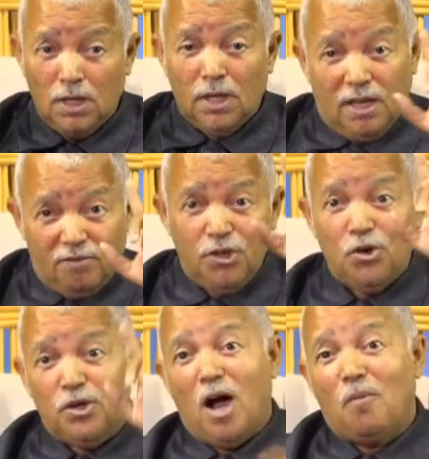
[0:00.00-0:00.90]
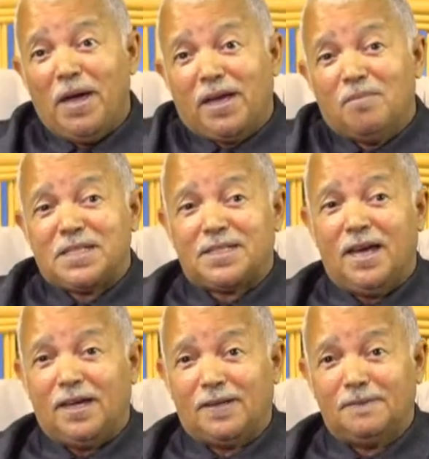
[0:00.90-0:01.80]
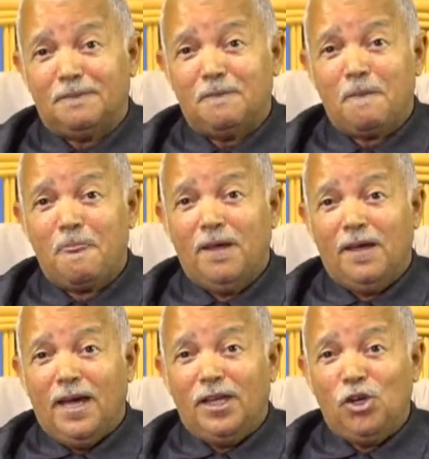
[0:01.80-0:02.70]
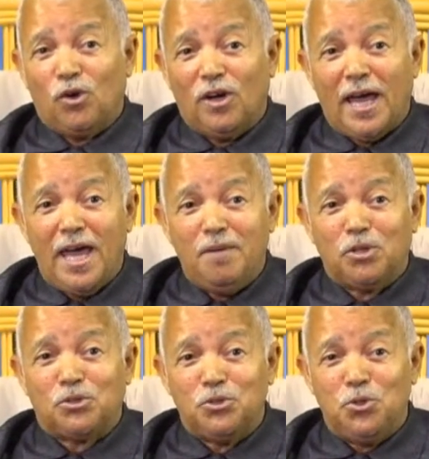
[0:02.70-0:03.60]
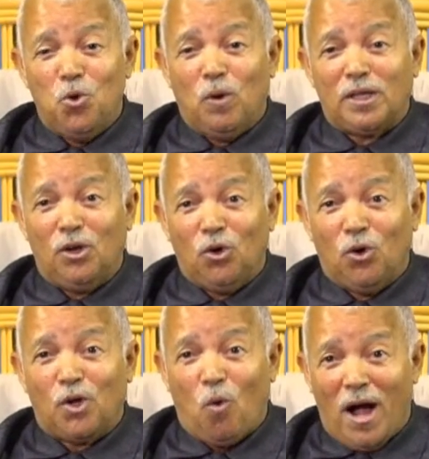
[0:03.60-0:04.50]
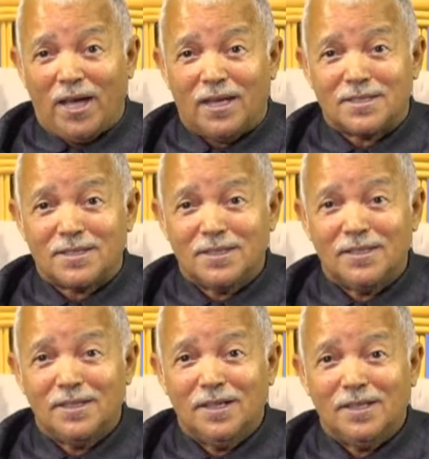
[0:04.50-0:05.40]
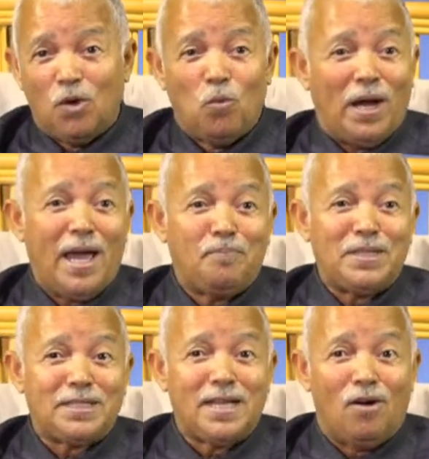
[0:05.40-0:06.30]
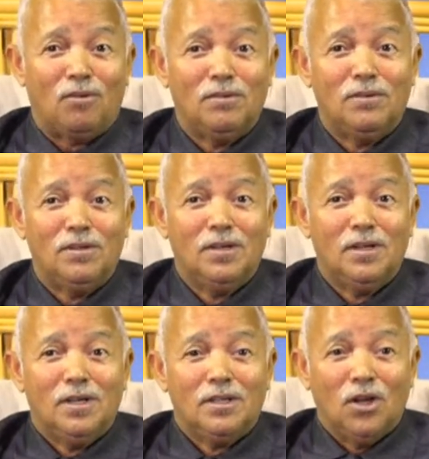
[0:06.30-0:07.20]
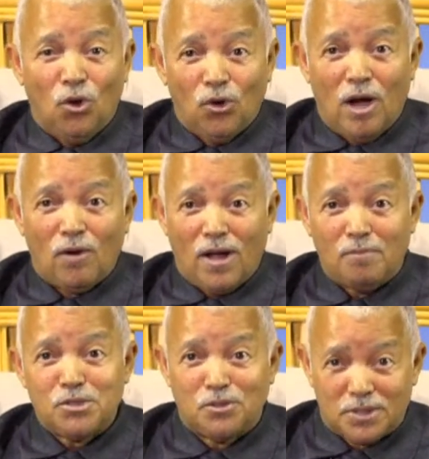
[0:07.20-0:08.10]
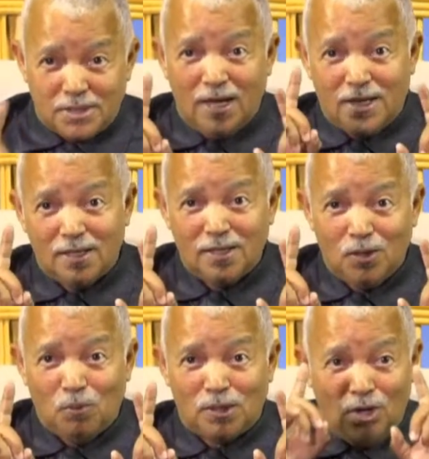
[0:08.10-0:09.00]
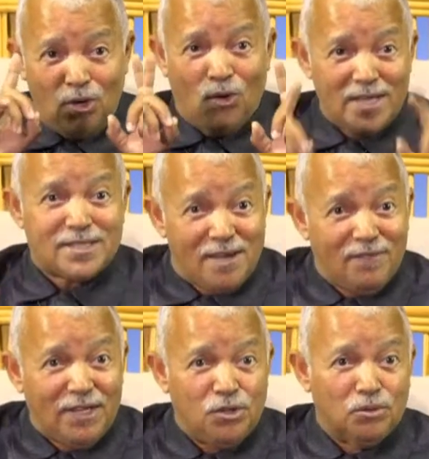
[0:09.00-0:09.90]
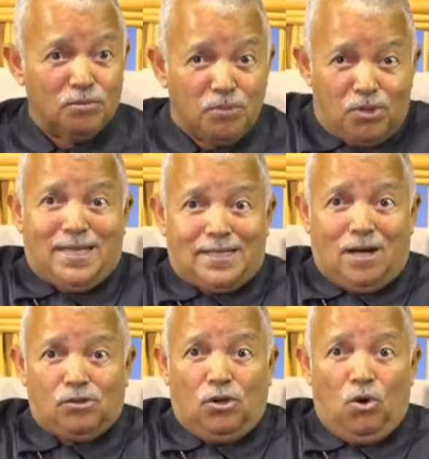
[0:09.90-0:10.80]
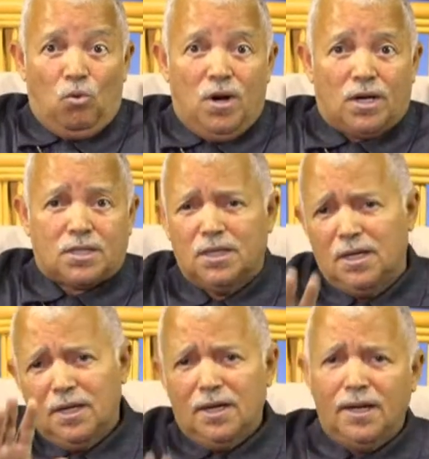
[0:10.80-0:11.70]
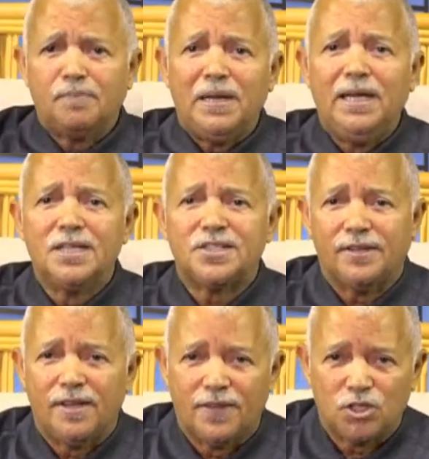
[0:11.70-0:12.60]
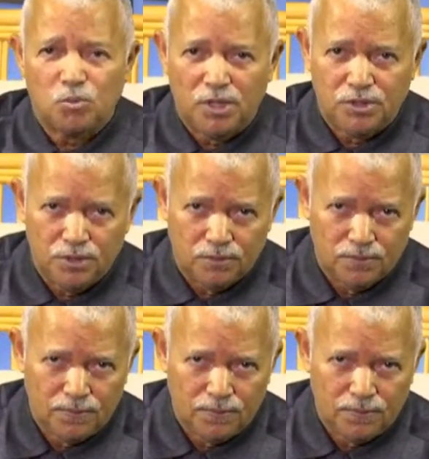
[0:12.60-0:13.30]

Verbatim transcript: If you now make a mistake and you're not able to do what the law requires, then what happens now? The law now comes to take what the law has given you, because that's how the law works. Let me illustrate it this way to you.